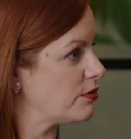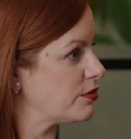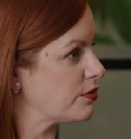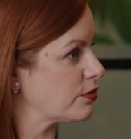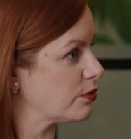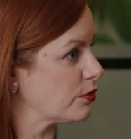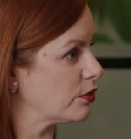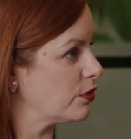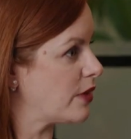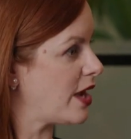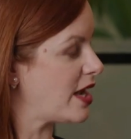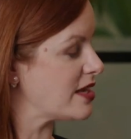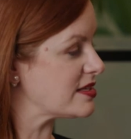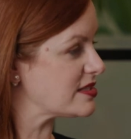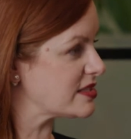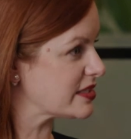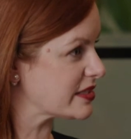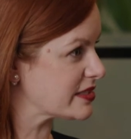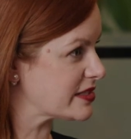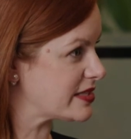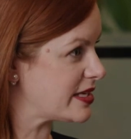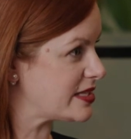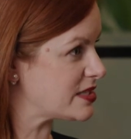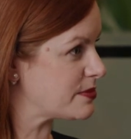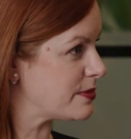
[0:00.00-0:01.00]
through our
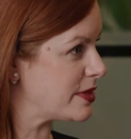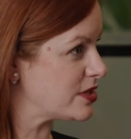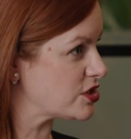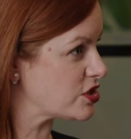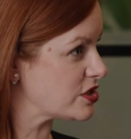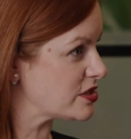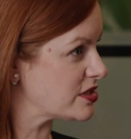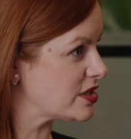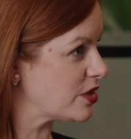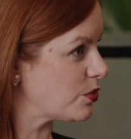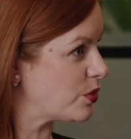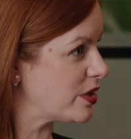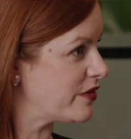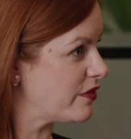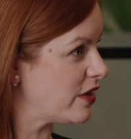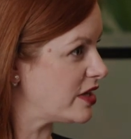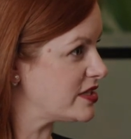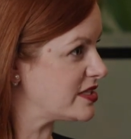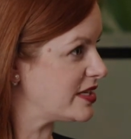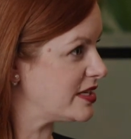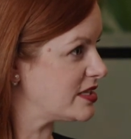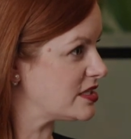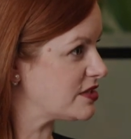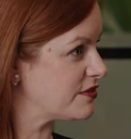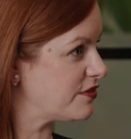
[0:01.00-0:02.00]
success measures that we've
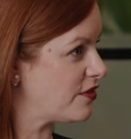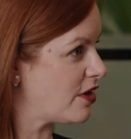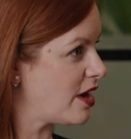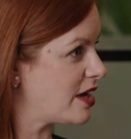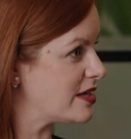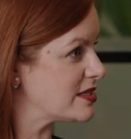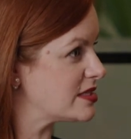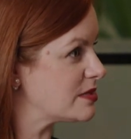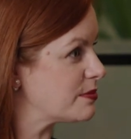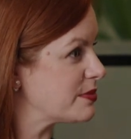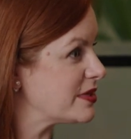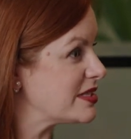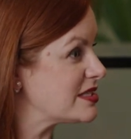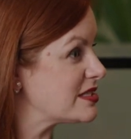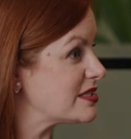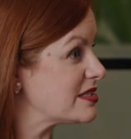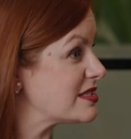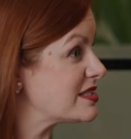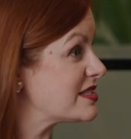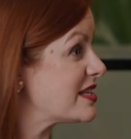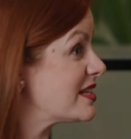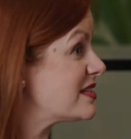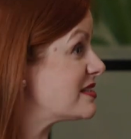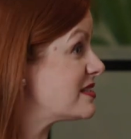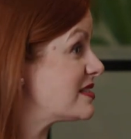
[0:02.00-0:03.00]
identified as a
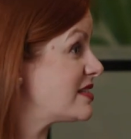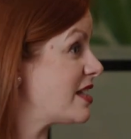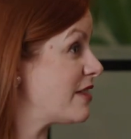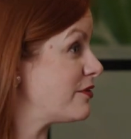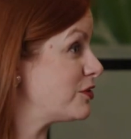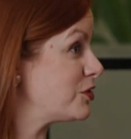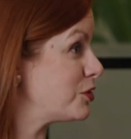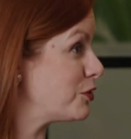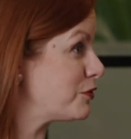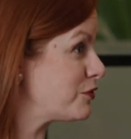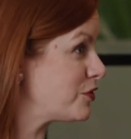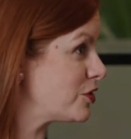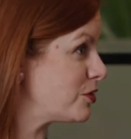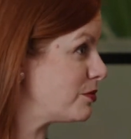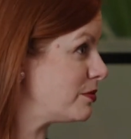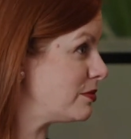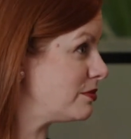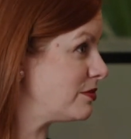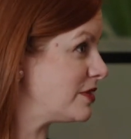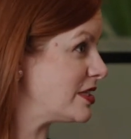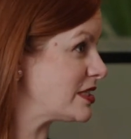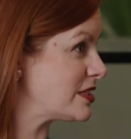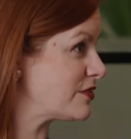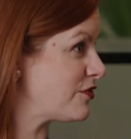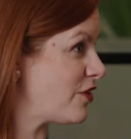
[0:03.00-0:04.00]
business. There's 7 of
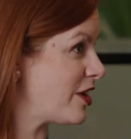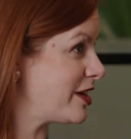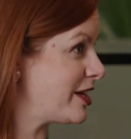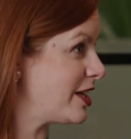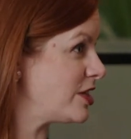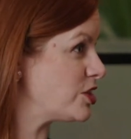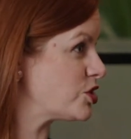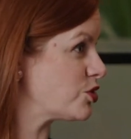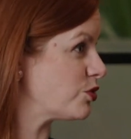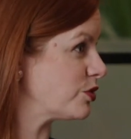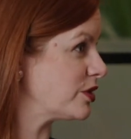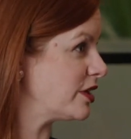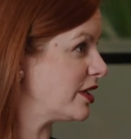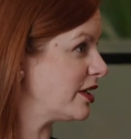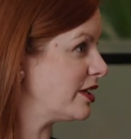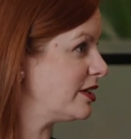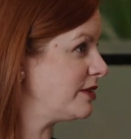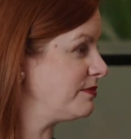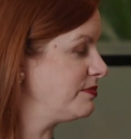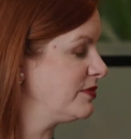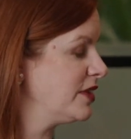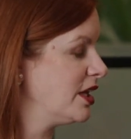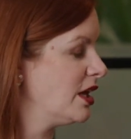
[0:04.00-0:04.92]
them this financial year.